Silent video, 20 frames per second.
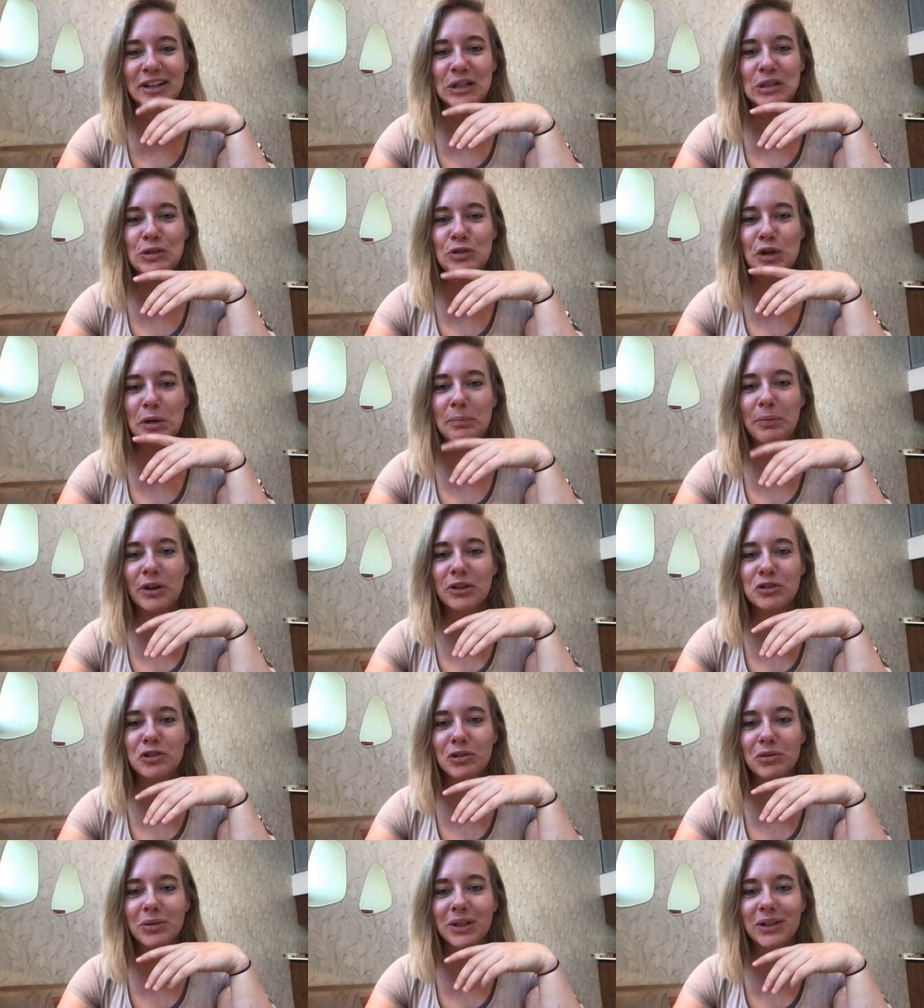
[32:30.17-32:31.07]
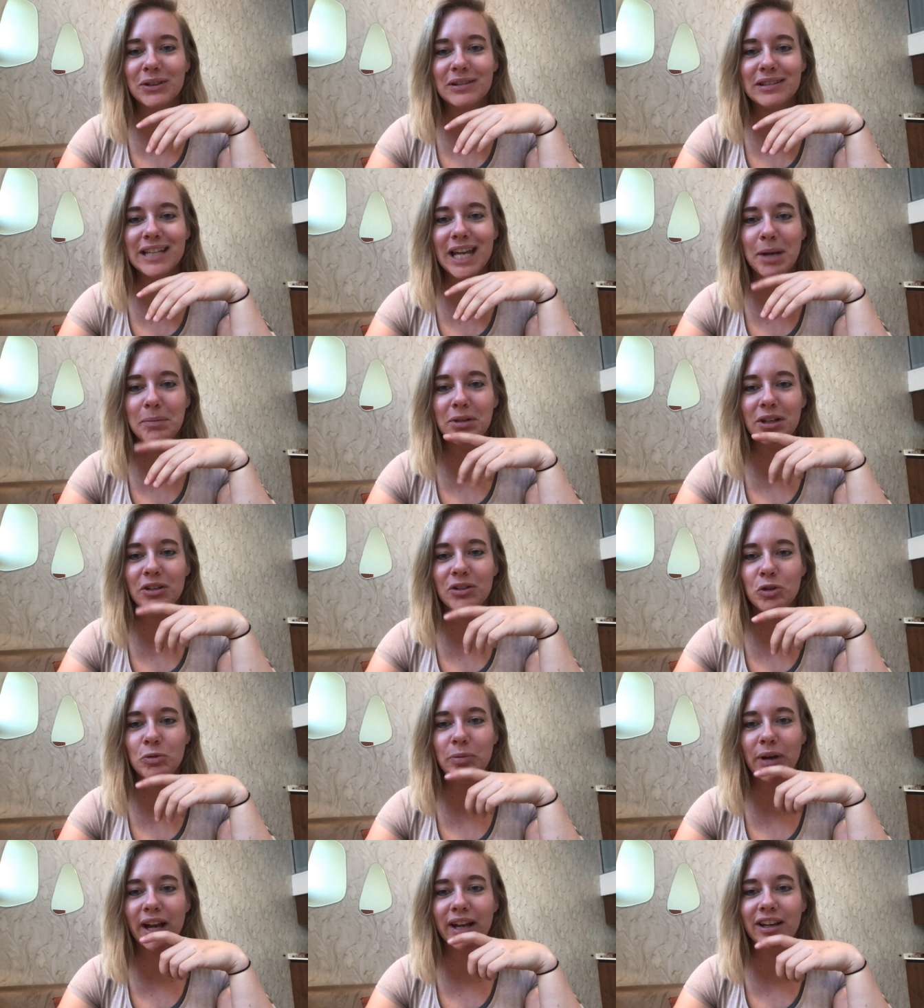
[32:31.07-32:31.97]
Trip on Two Wheels. Name the
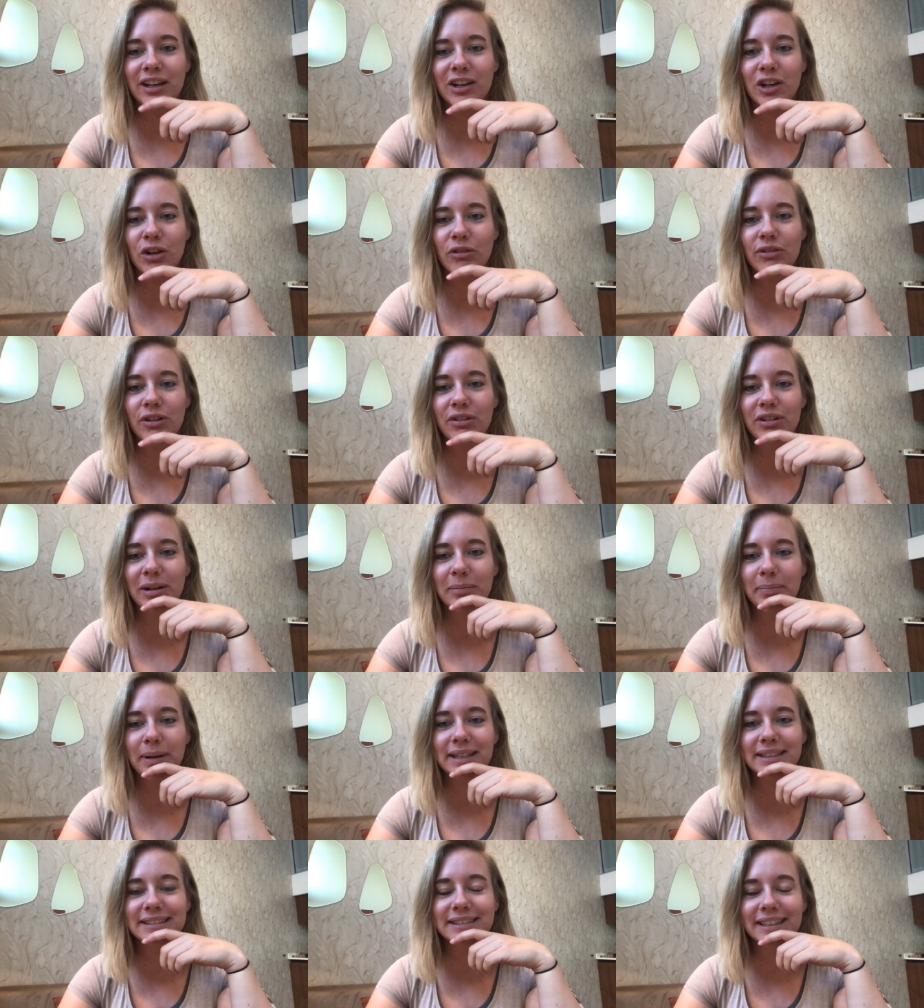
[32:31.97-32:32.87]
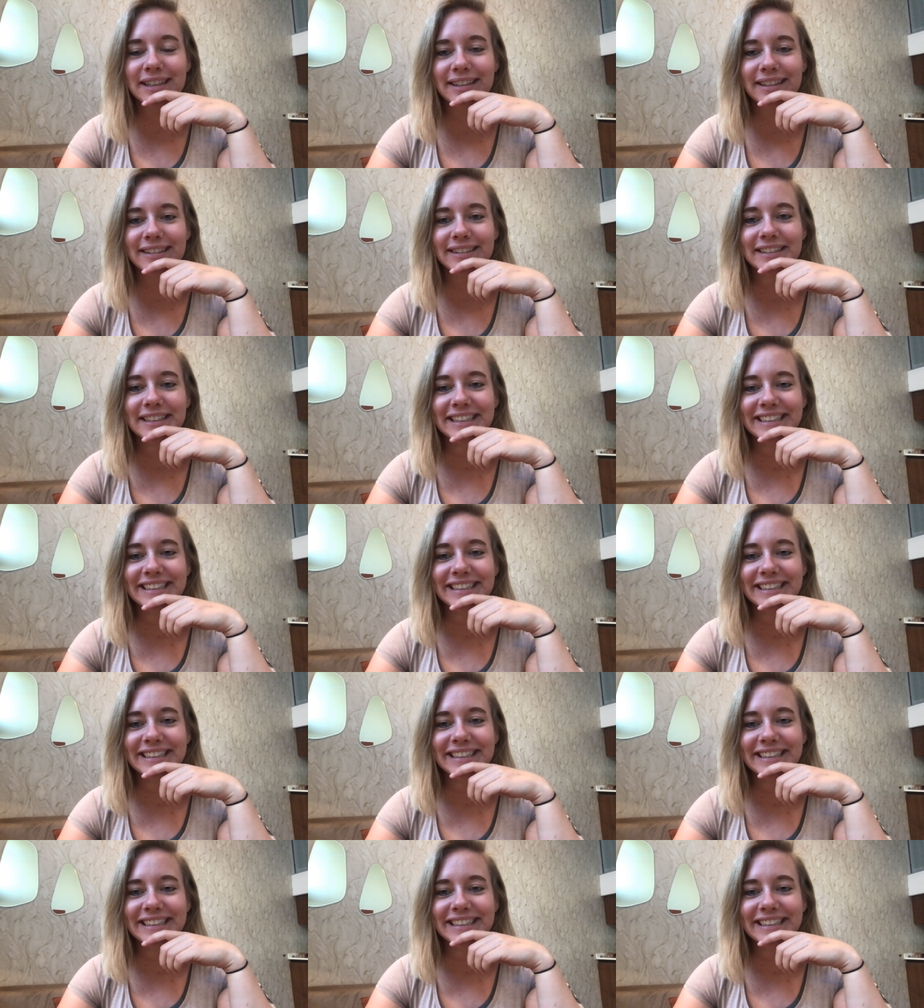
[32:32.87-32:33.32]
new bike Corona Buster.